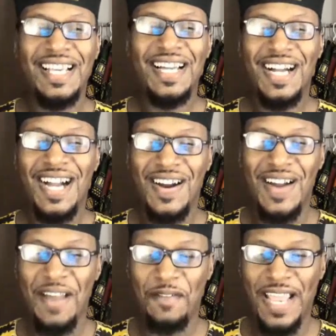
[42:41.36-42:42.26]
All
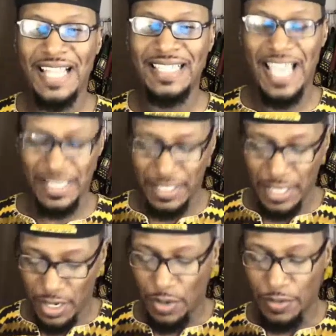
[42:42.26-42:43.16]
right, fantastic.
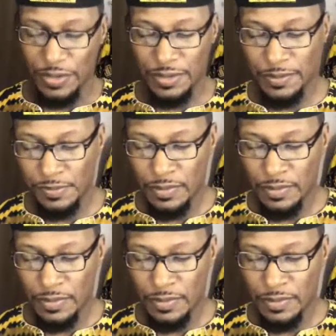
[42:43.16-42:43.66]
Shareholders.